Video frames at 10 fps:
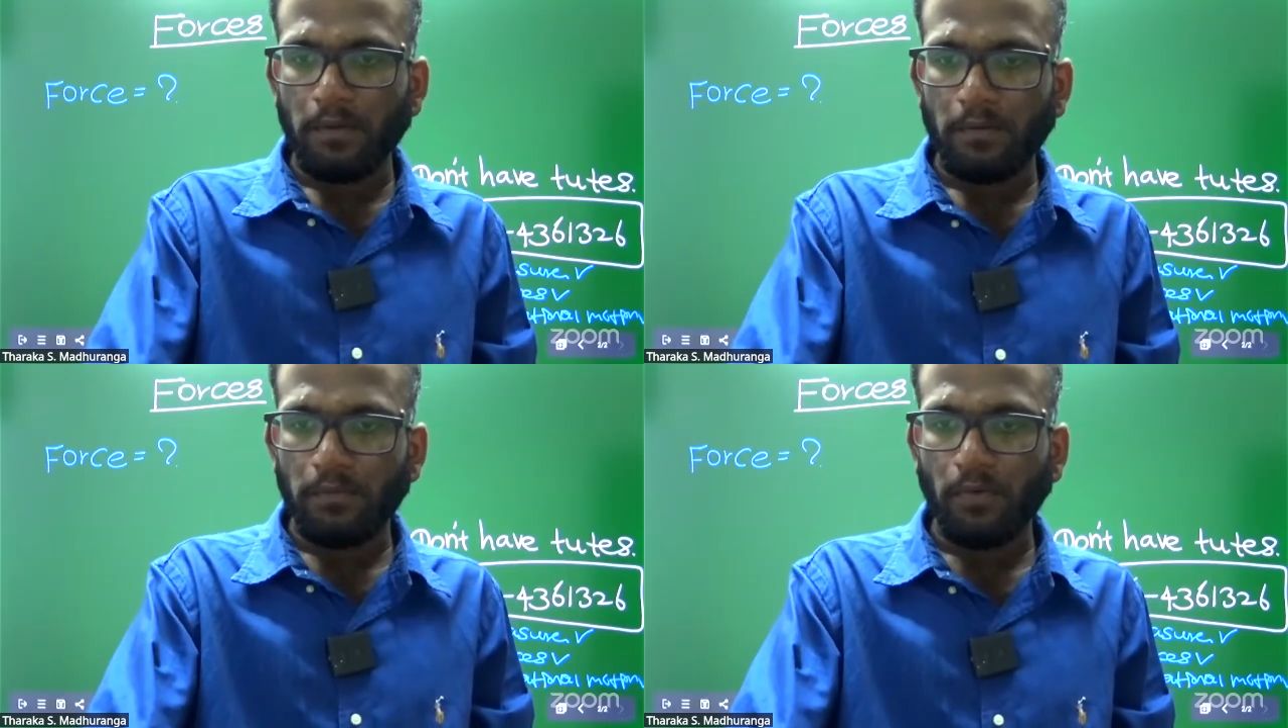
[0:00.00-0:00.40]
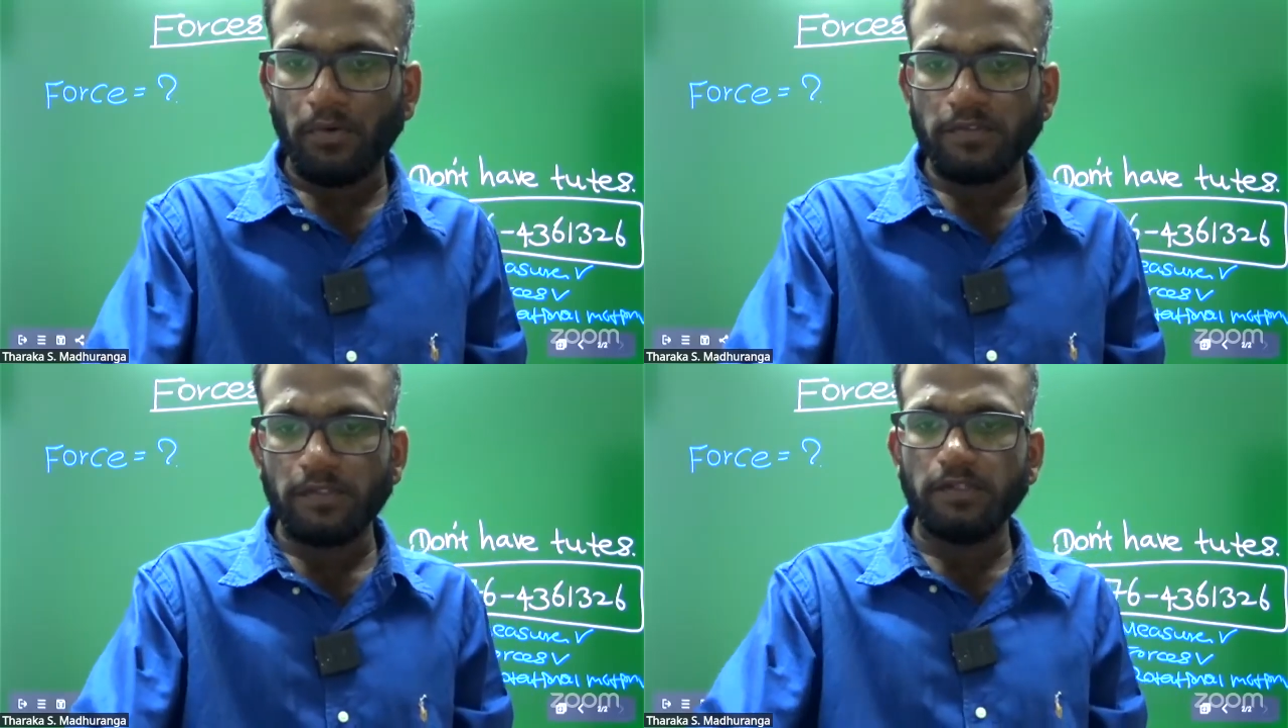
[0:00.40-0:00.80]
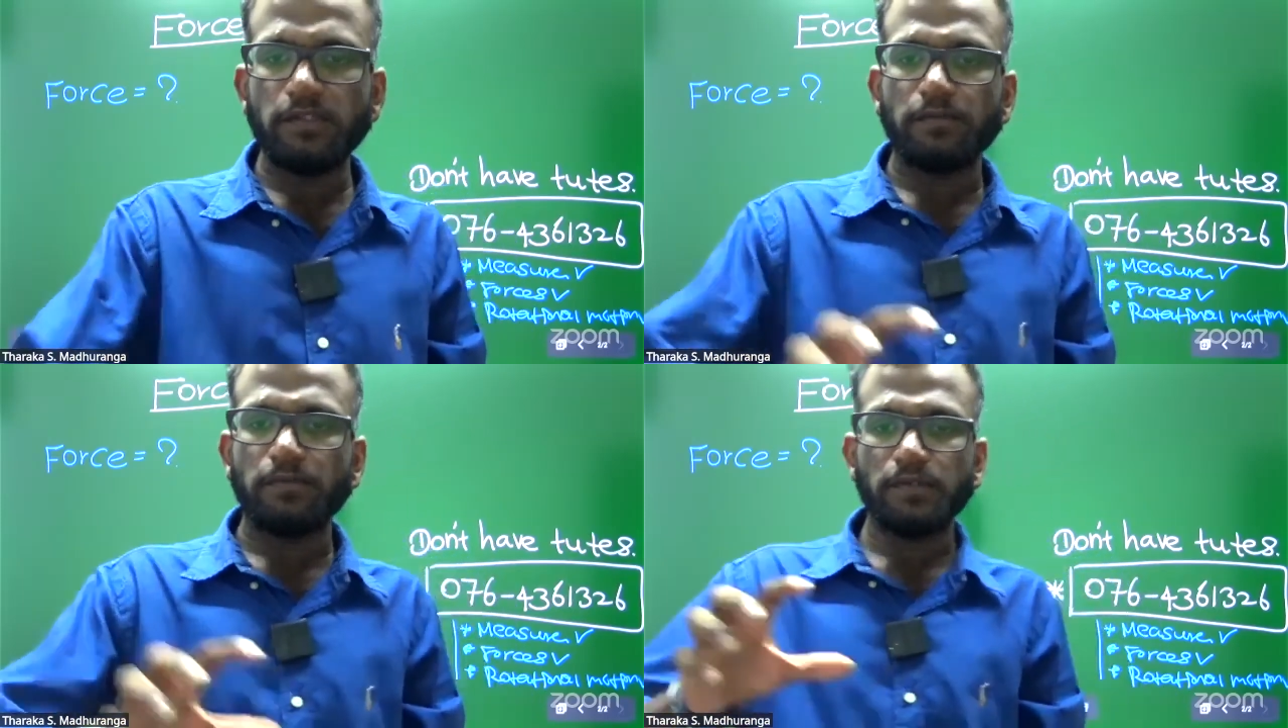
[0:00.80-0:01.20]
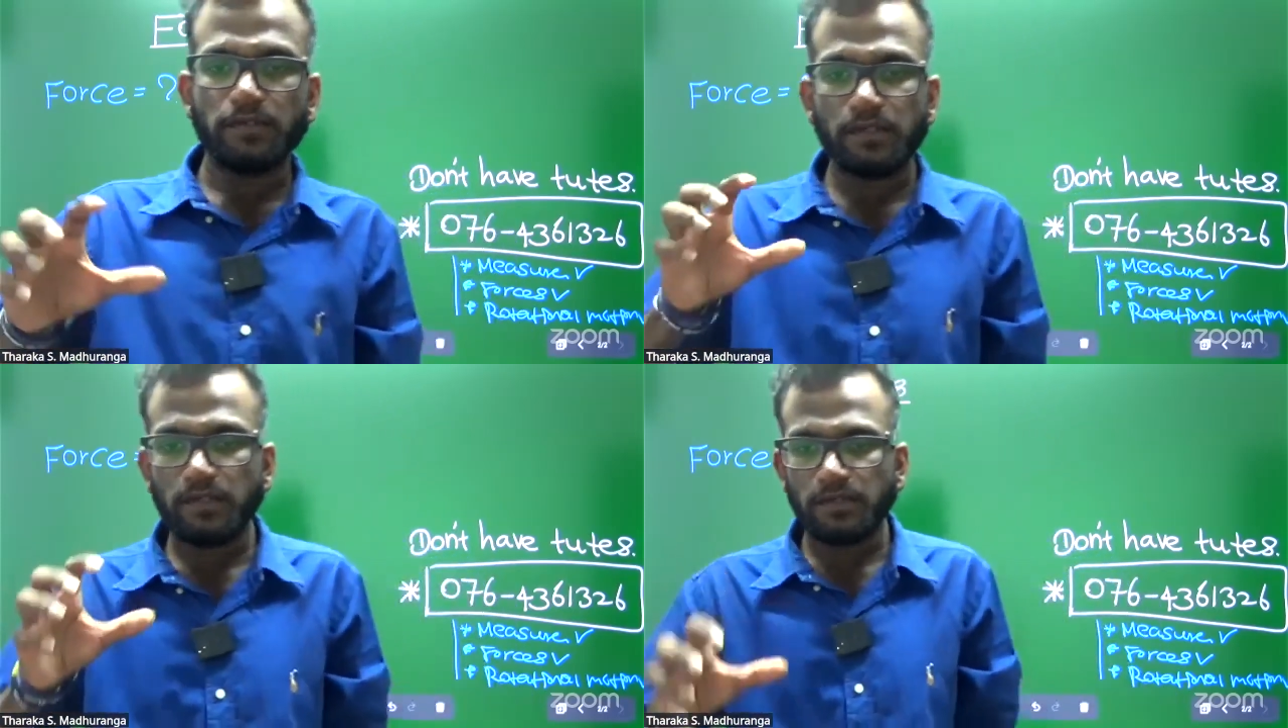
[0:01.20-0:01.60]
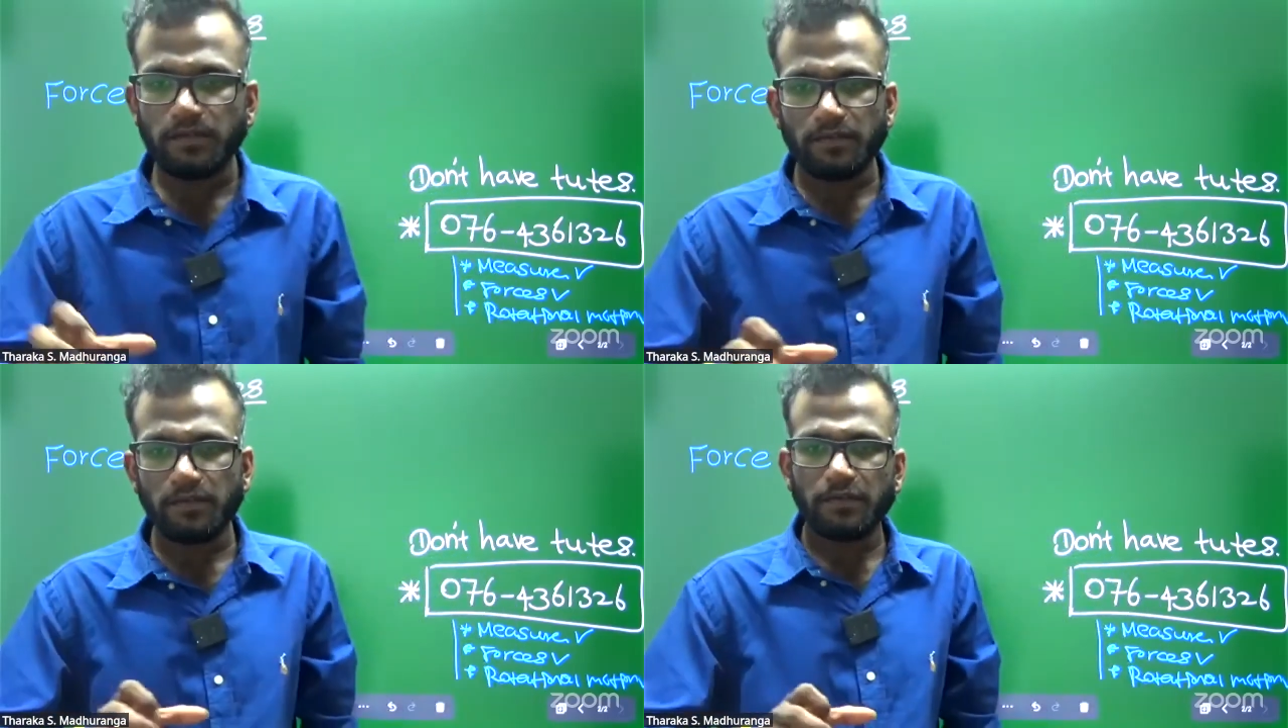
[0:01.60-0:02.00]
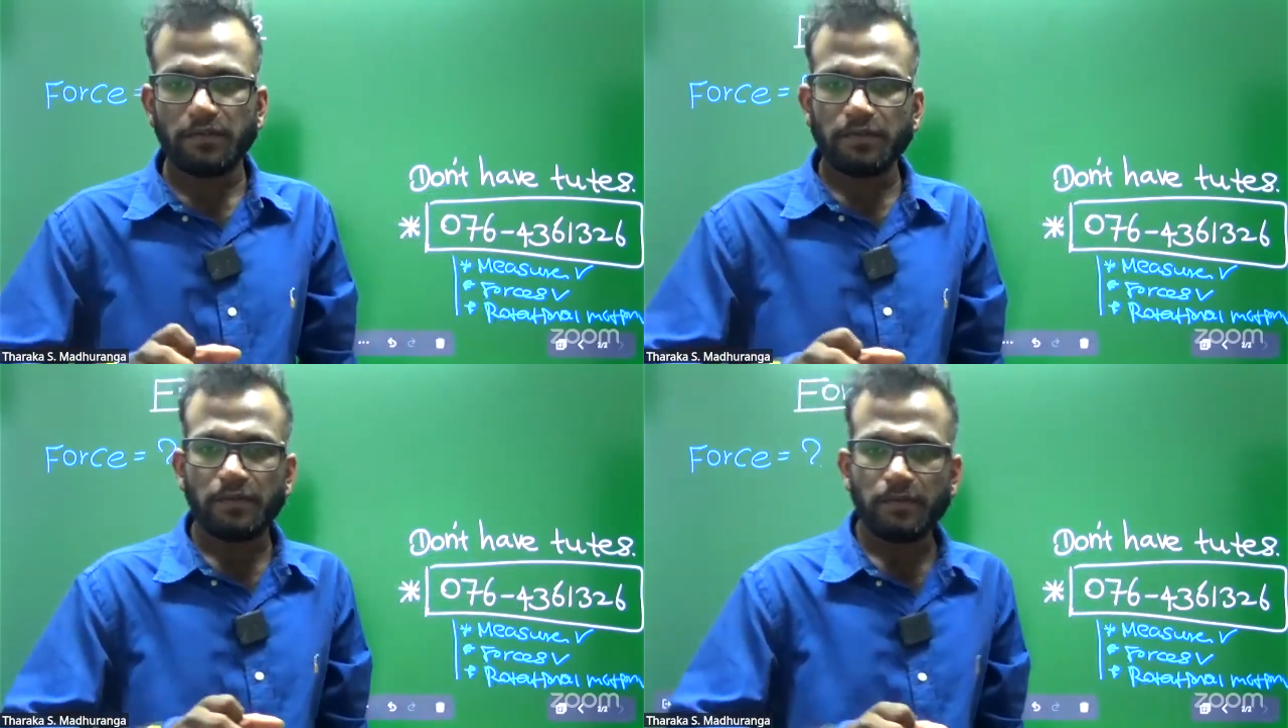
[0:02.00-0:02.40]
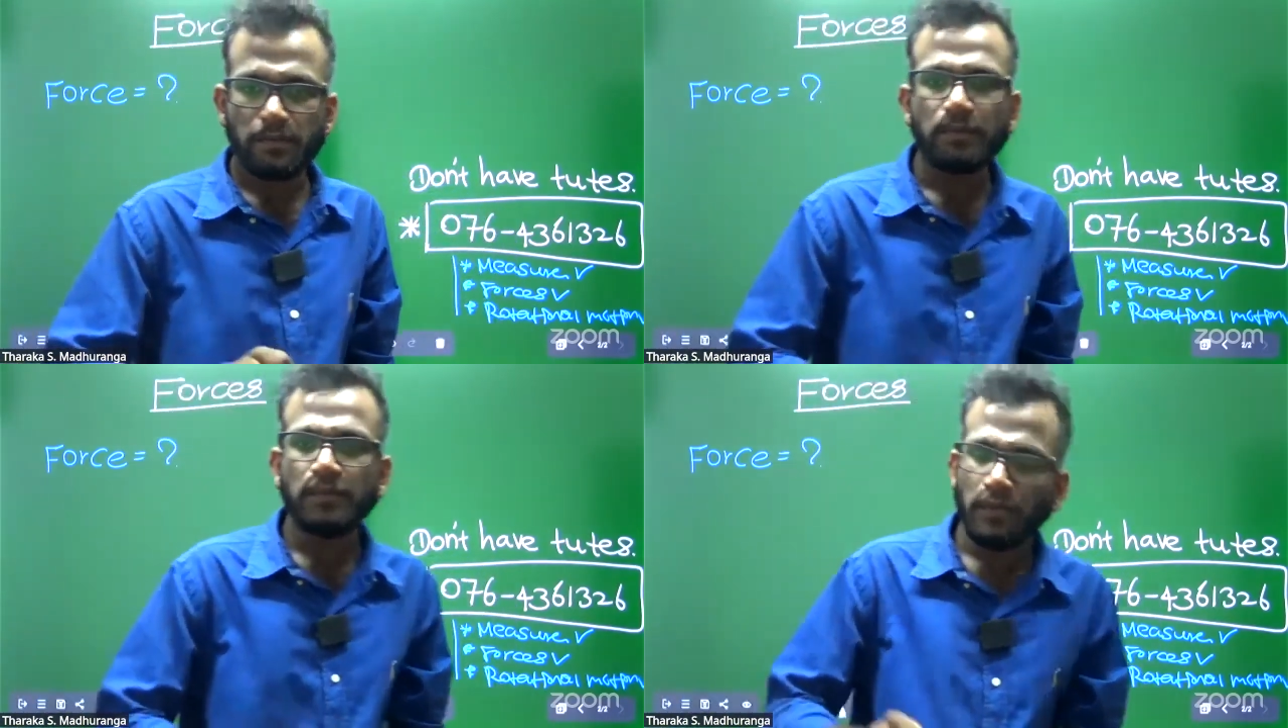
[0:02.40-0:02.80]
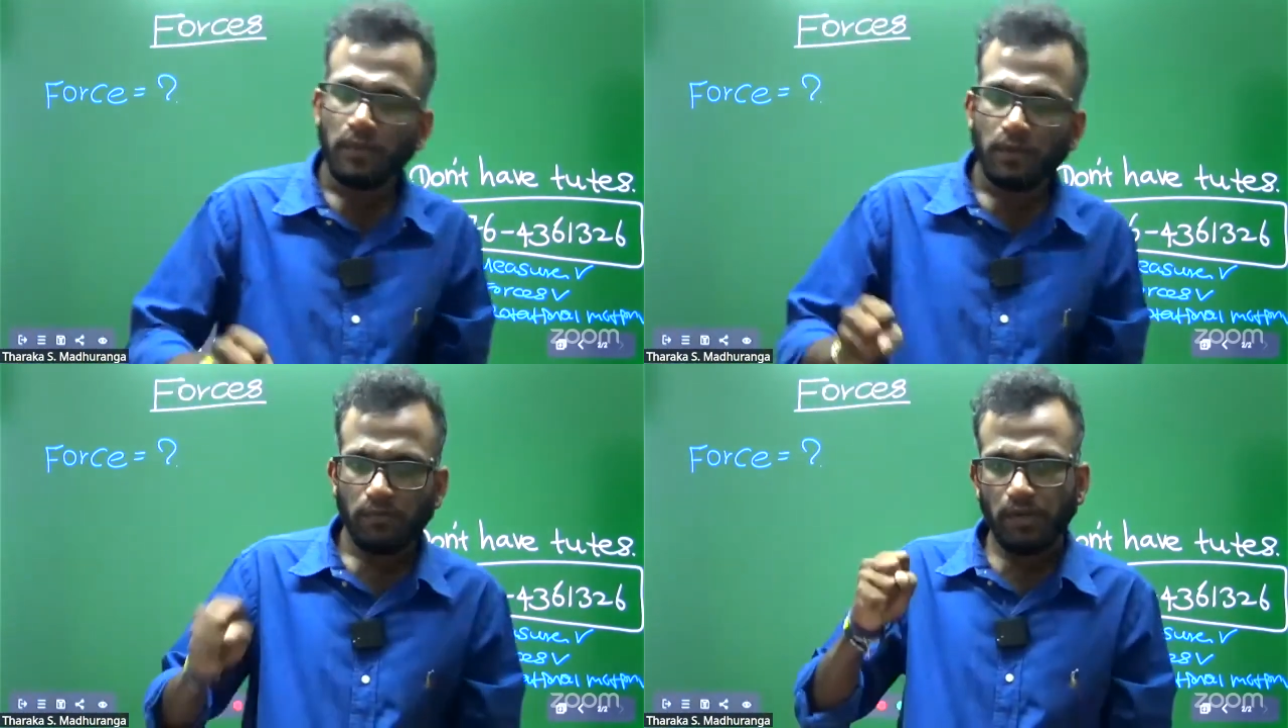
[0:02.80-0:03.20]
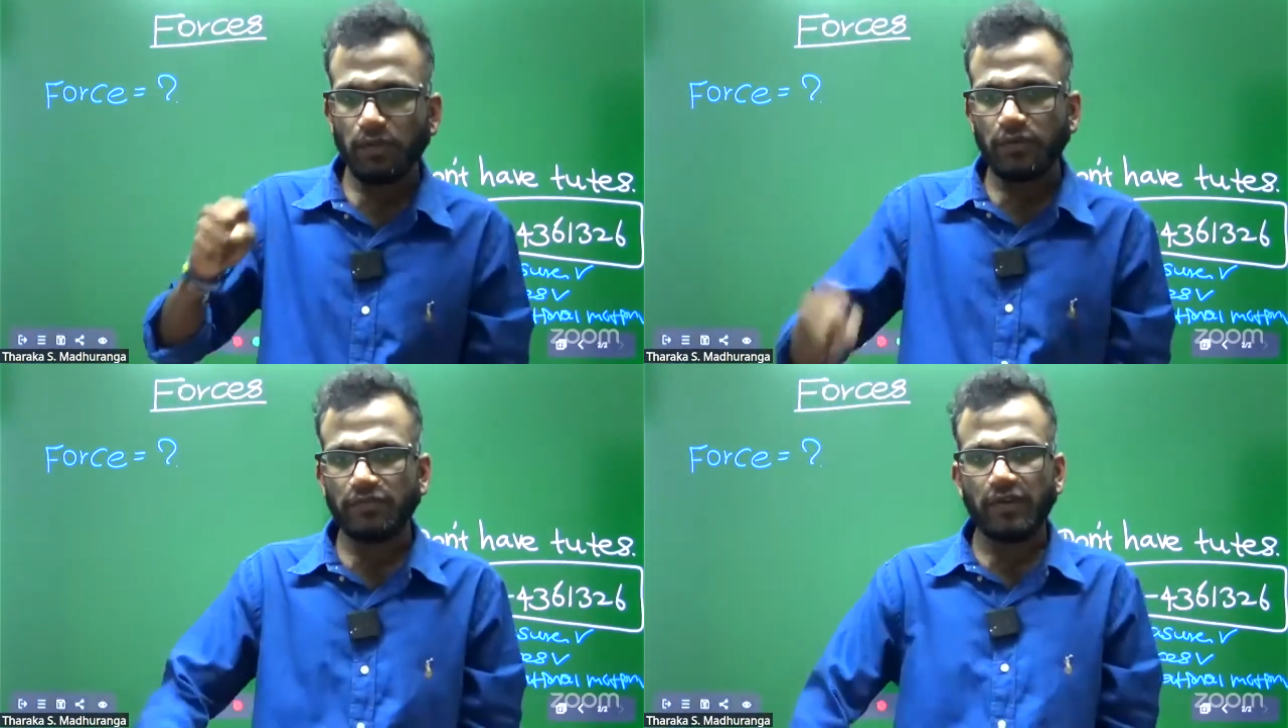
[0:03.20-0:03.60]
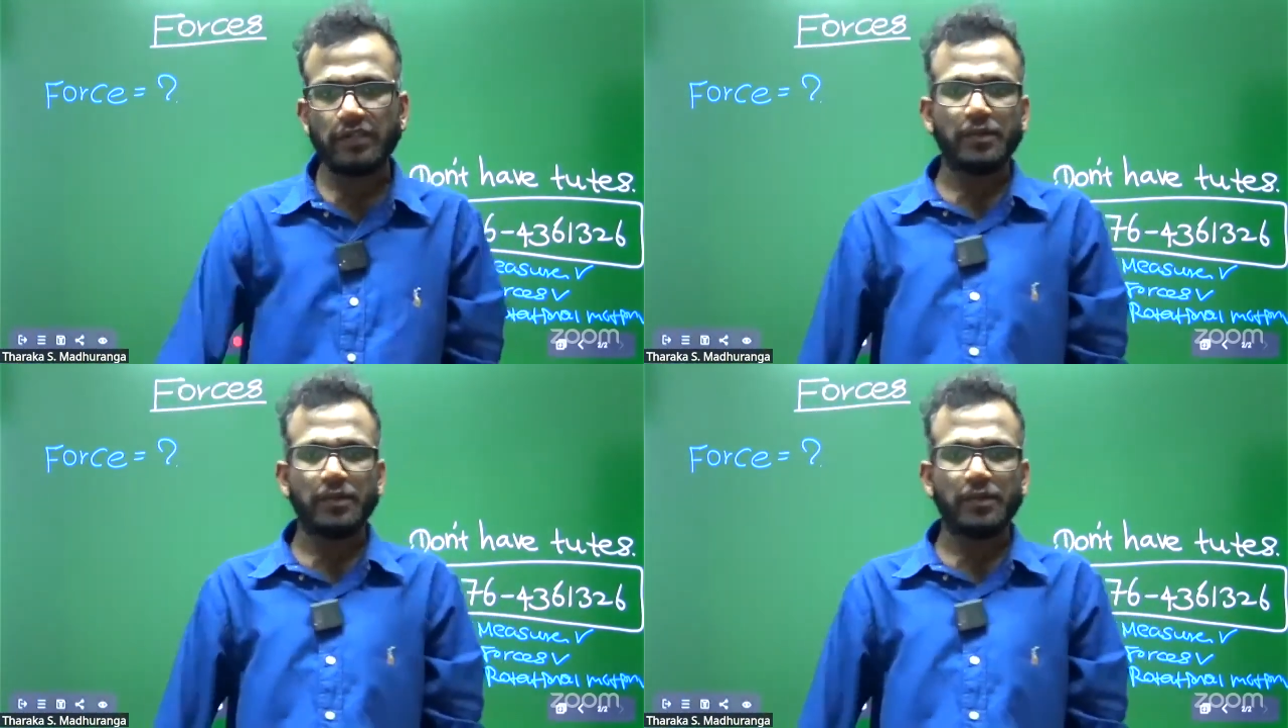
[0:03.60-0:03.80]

Force is a physical. Very good, Fatih.